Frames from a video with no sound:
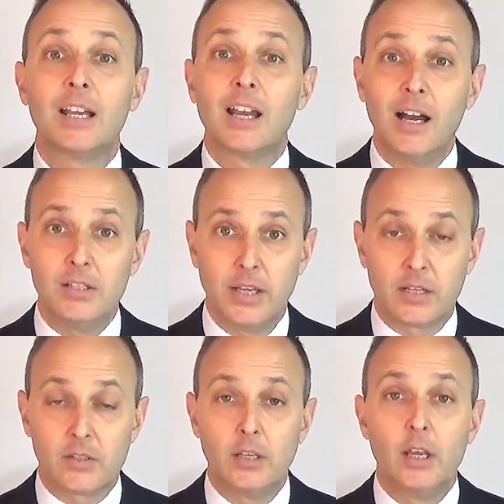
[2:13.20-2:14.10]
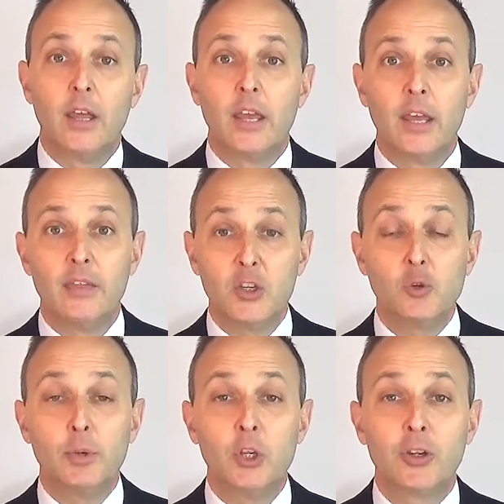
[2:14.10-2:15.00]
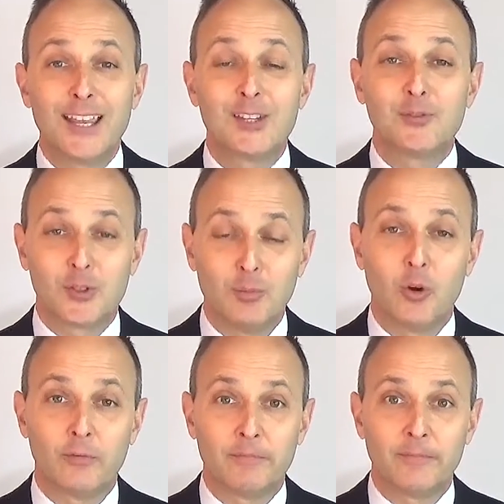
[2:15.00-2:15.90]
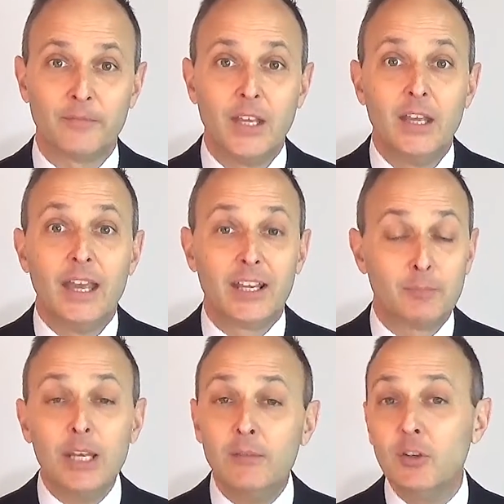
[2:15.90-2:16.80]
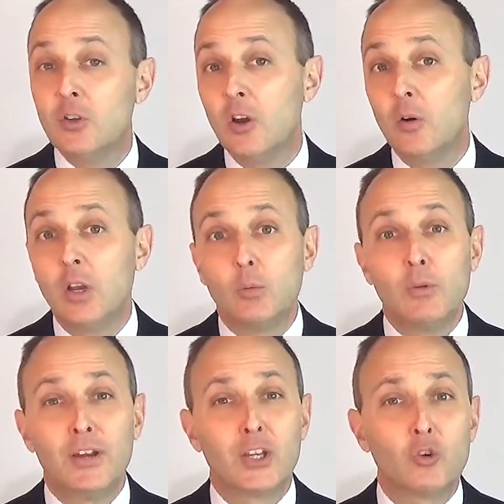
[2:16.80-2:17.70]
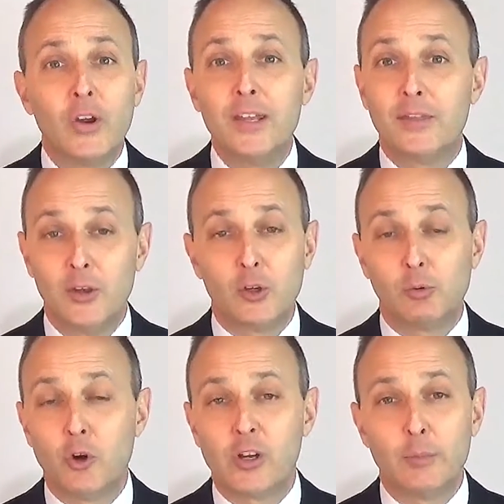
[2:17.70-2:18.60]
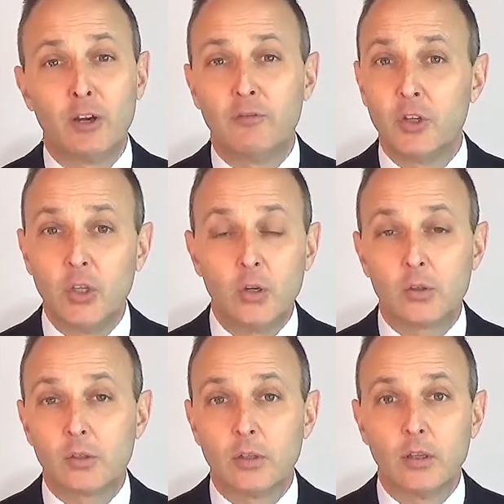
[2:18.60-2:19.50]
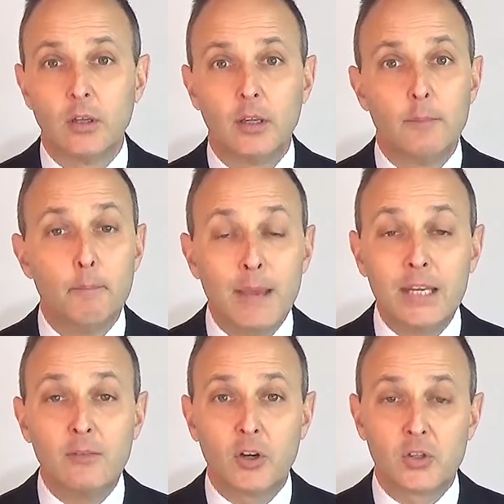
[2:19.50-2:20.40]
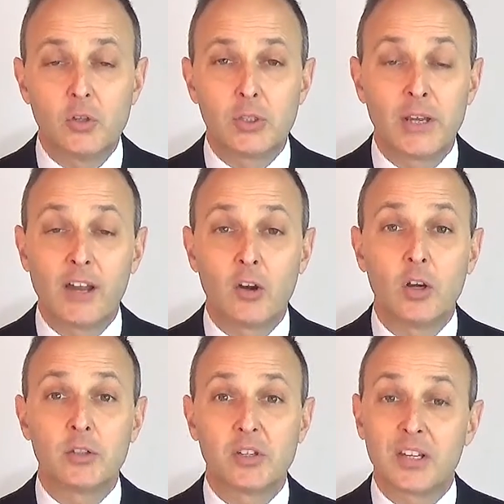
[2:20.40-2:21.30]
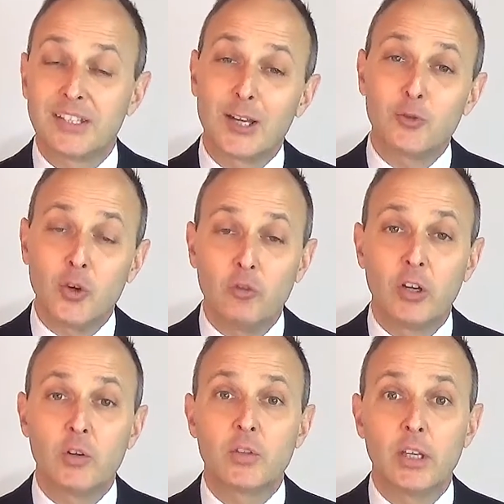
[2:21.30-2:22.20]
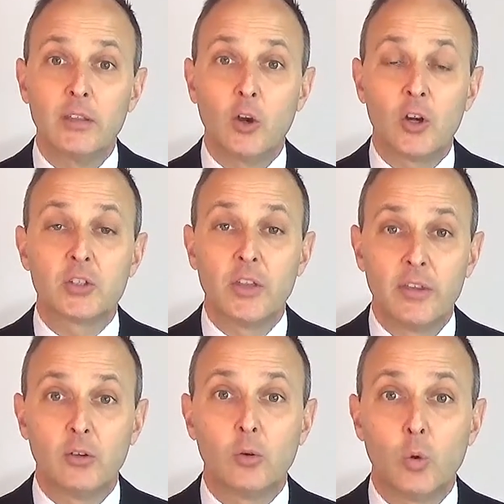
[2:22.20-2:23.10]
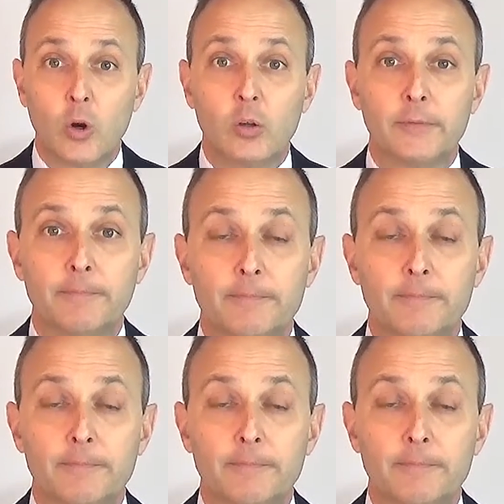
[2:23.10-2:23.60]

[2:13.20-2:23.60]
Context. This will be your case for support. As many of you know, we've had a great theater program here for years. Many of our students have gone on to successful careers in the arts and theater world.